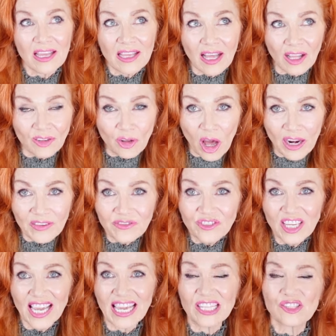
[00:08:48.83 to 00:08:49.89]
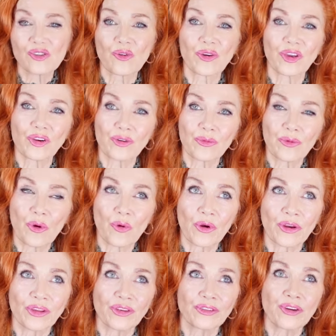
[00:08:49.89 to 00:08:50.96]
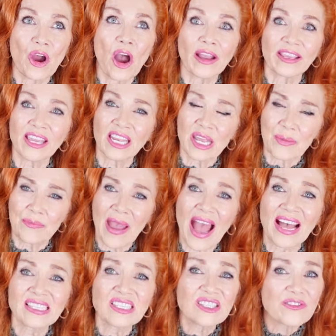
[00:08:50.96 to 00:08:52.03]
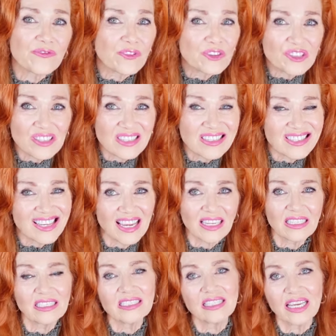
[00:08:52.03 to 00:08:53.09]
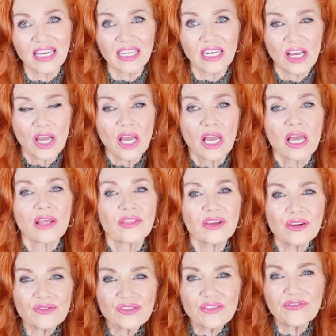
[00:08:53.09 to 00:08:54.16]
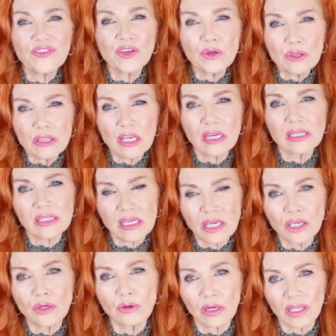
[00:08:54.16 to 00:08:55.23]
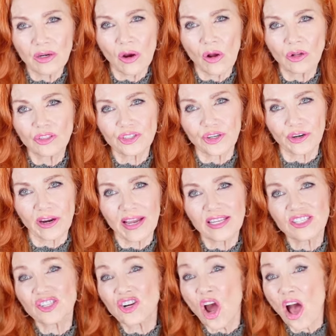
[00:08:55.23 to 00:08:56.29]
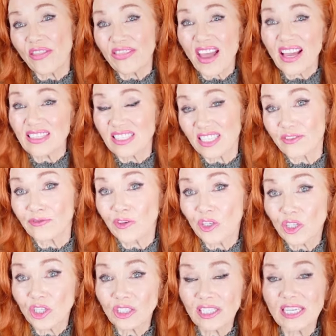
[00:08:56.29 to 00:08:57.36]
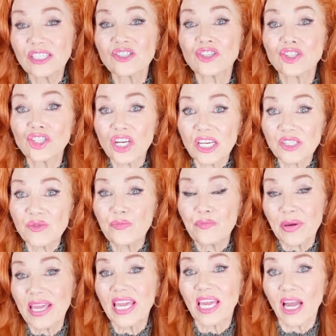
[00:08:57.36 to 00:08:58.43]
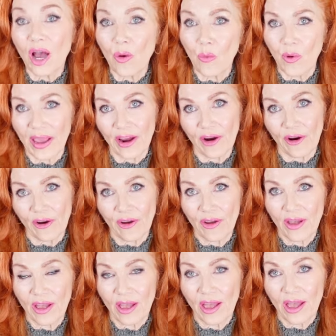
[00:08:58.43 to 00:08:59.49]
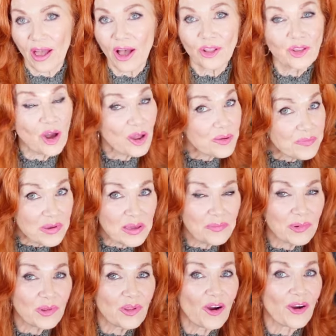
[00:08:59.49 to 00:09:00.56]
a lot of dates or you're or you're not getting past the first and second date, there's a few things that you can alter. It's not that difficult. It's just being aware. A lot of people